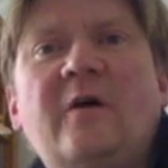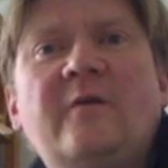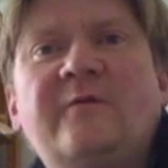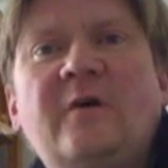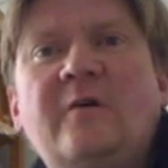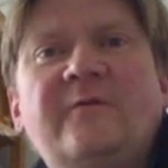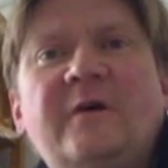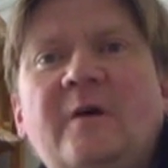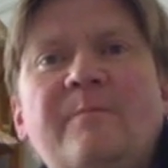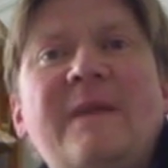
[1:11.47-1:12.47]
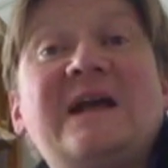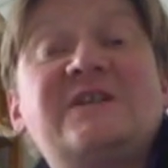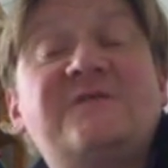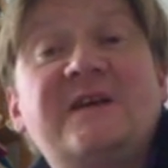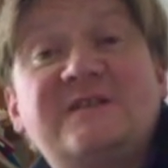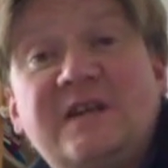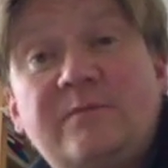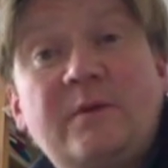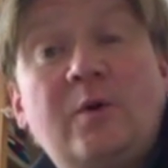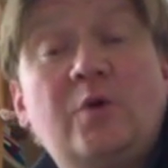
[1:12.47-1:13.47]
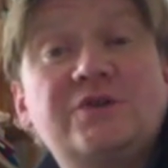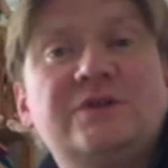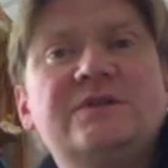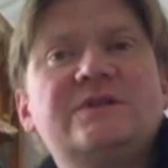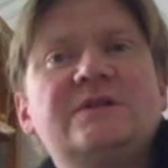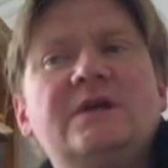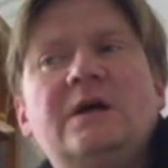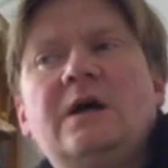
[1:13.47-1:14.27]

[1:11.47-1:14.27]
of match fixing proportions,